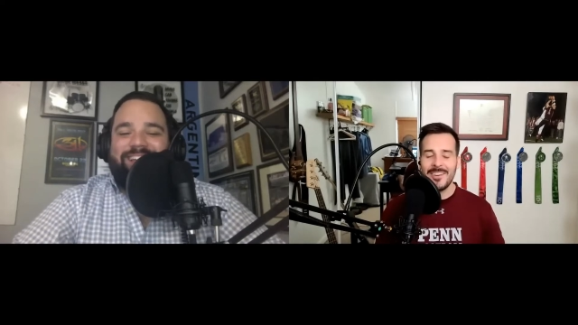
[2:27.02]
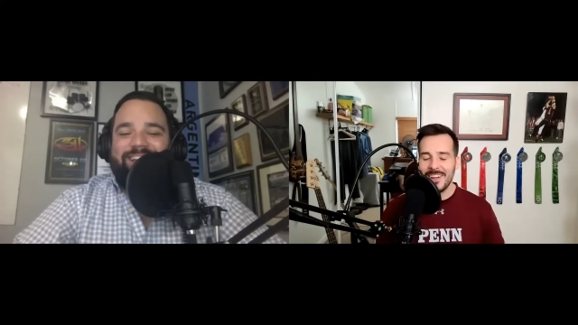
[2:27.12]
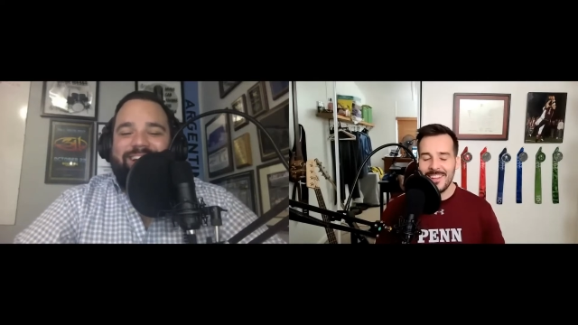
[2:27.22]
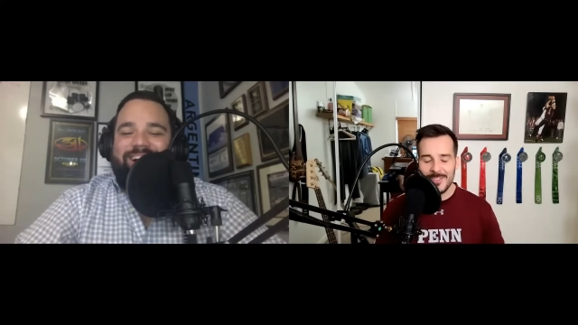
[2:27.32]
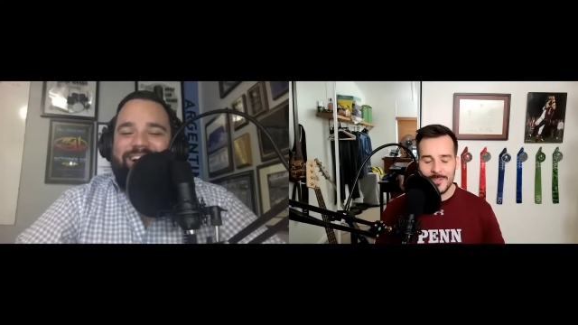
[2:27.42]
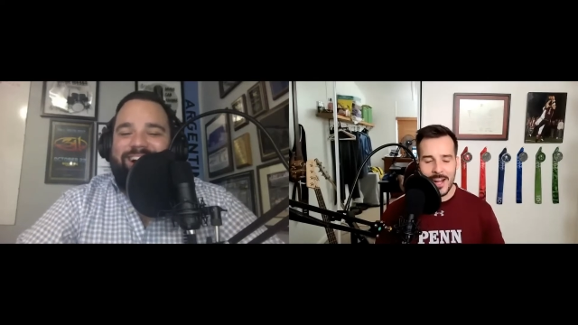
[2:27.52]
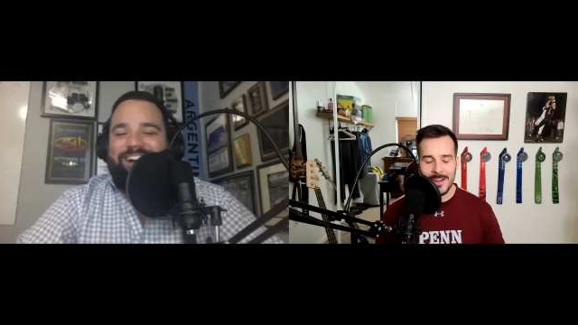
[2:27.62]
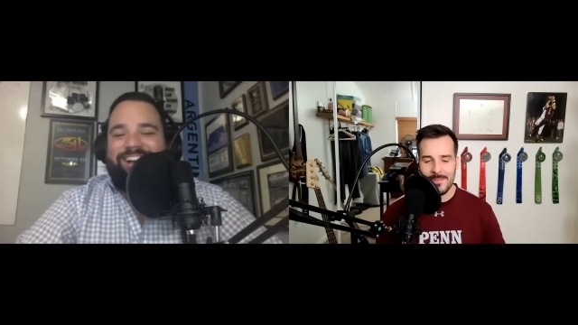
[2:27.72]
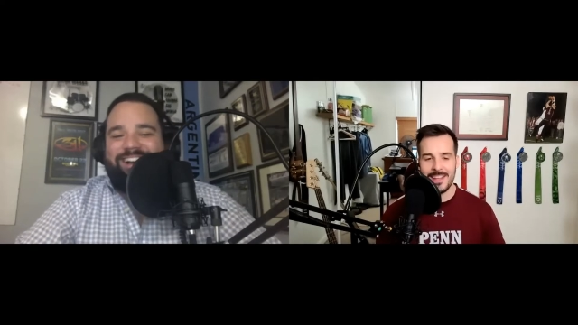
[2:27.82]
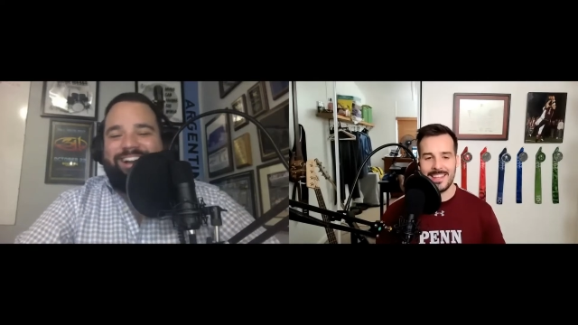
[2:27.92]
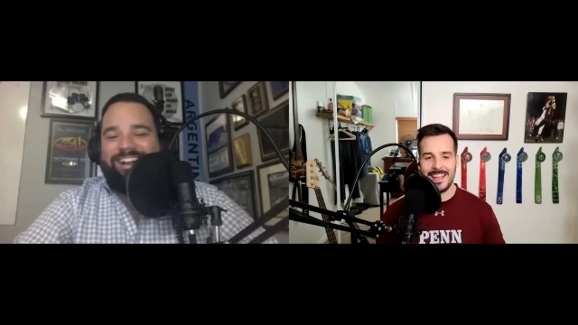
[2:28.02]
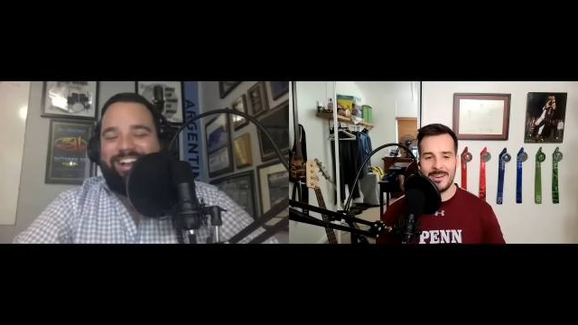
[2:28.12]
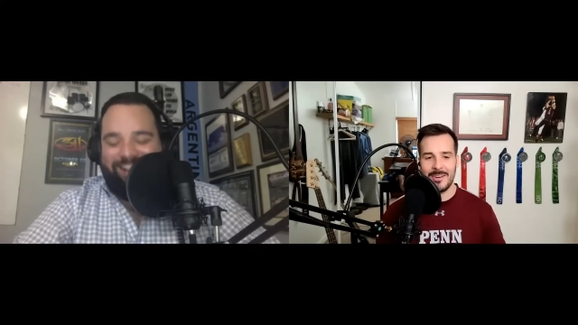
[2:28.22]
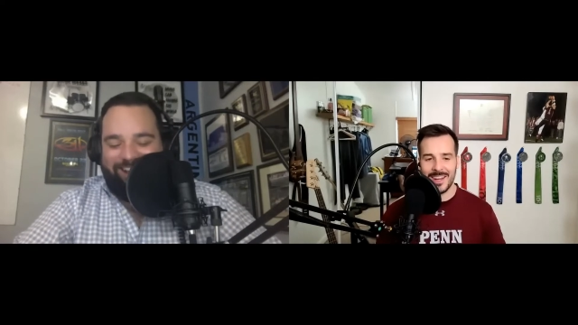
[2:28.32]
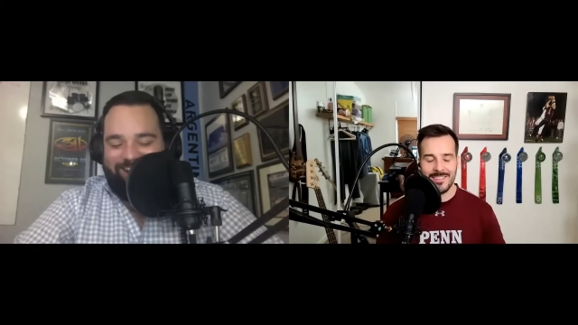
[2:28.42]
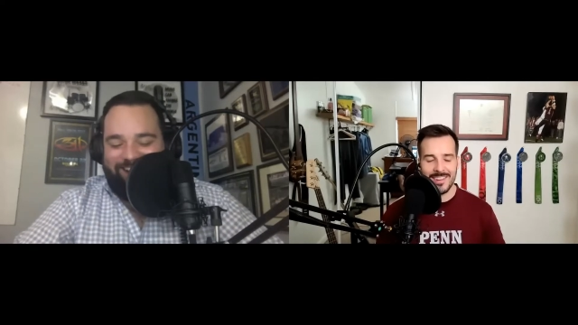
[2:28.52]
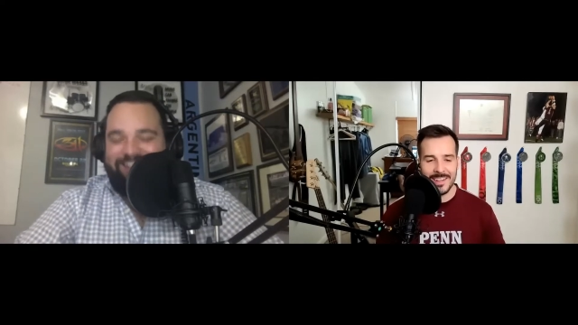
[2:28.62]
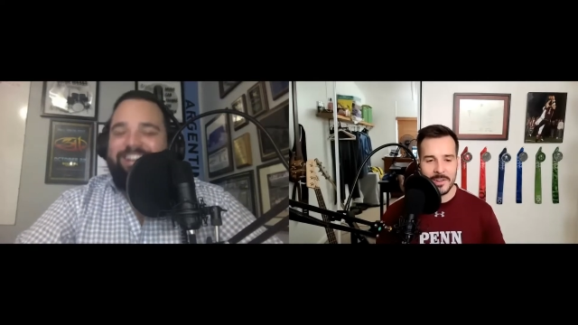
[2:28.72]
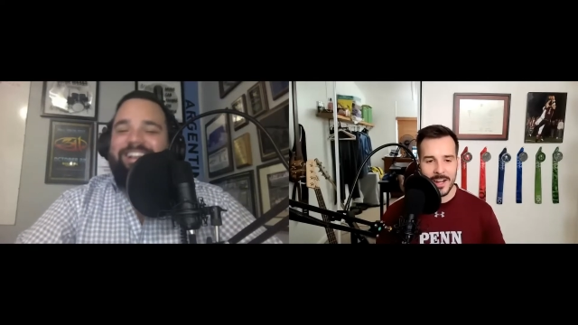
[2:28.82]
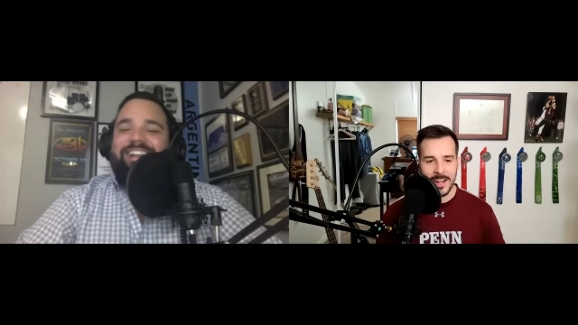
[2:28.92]
Speaker 1: who would even try to make that argument? You
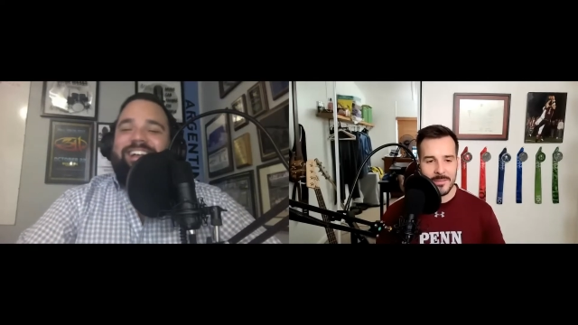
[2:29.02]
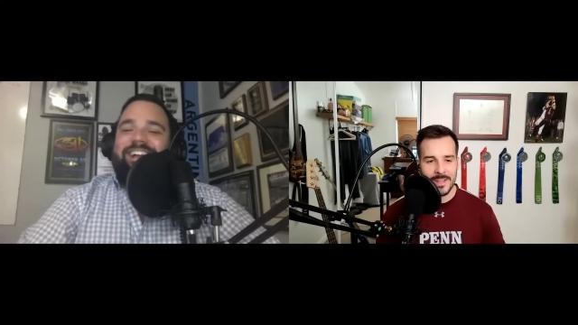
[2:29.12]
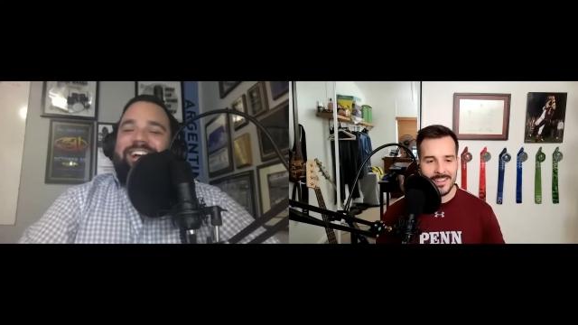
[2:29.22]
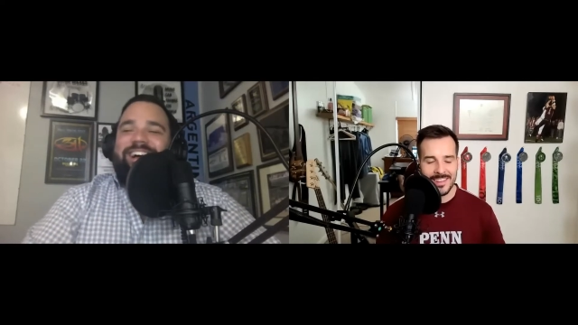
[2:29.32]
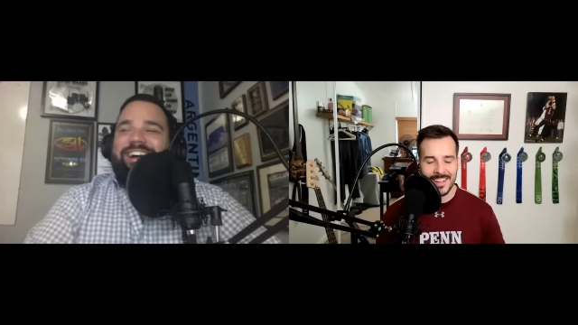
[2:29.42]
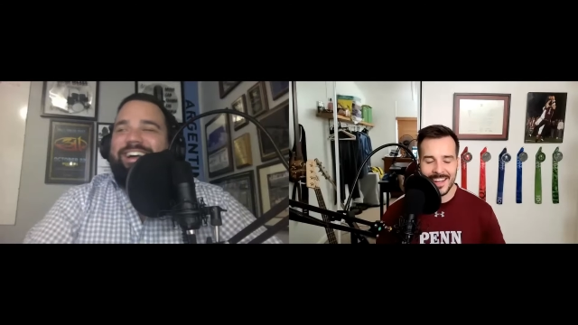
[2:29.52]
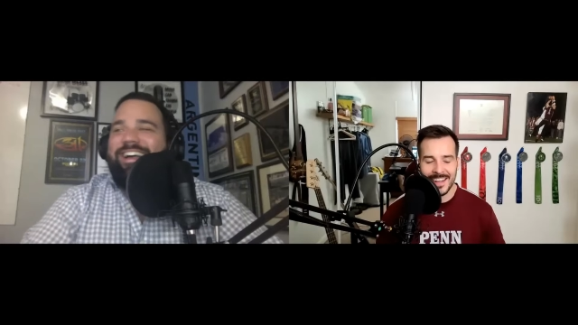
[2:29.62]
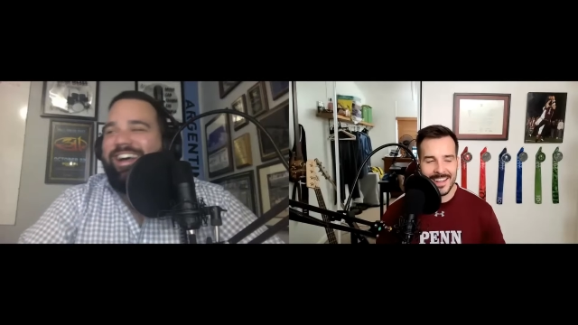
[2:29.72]
know what I mean? Like,